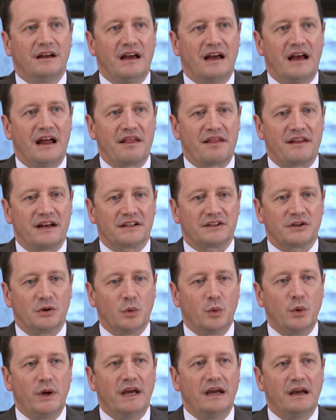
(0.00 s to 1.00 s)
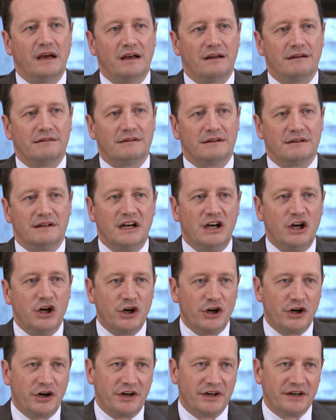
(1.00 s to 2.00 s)
and that we
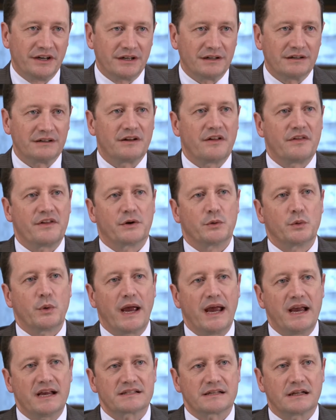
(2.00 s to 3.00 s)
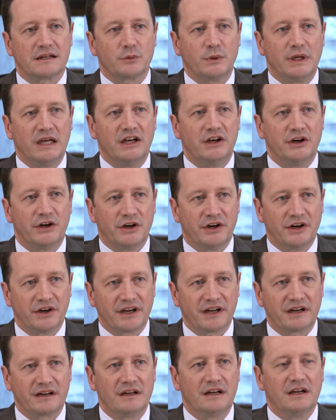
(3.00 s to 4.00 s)
learn their ways and we learn